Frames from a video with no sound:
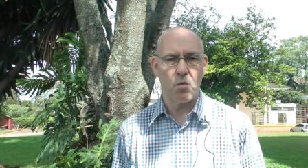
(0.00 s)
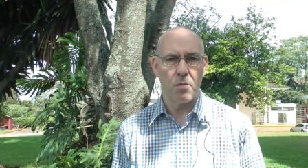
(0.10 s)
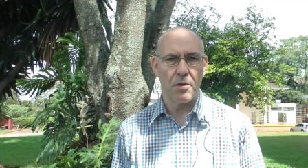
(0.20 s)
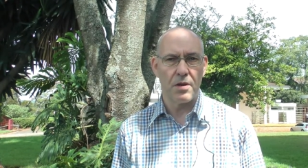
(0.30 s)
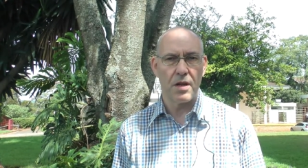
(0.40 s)

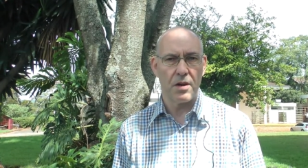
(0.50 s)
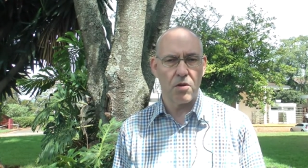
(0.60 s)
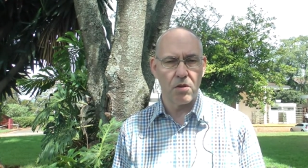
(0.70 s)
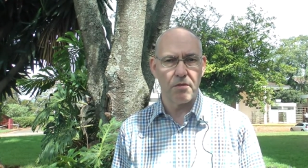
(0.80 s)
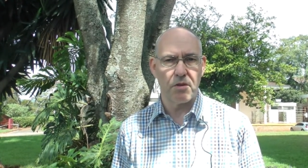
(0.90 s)
women, and
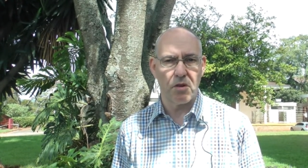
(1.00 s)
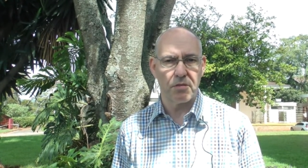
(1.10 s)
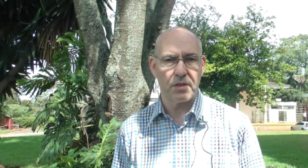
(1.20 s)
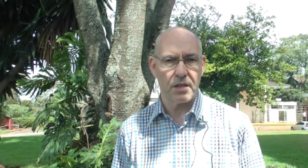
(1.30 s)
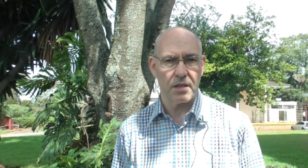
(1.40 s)
all
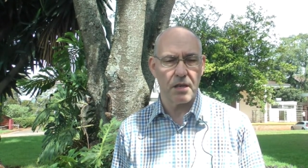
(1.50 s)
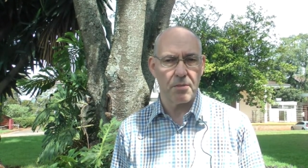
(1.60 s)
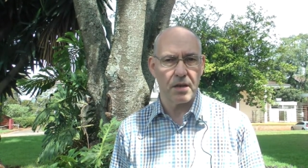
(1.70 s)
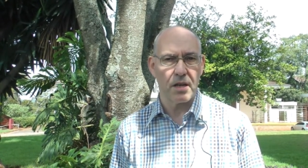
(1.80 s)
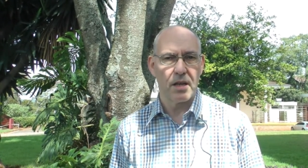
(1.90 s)
involved in
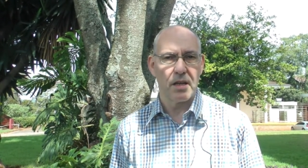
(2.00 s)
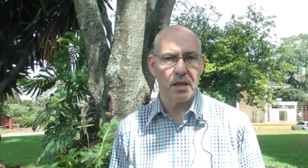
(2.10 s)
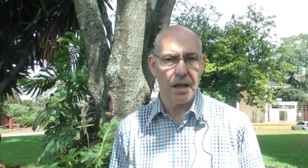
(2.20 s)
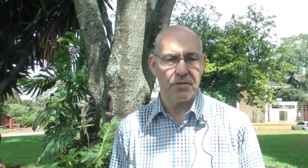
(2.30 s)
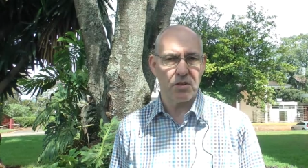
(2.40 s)
keeping
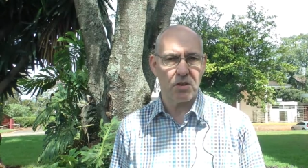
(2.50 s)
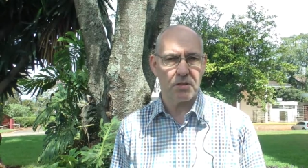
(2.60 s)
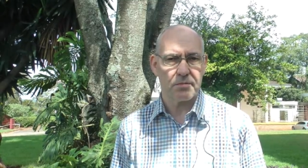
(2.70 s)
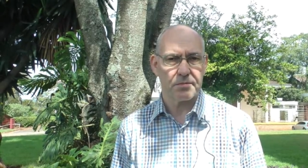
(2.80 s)
livestock?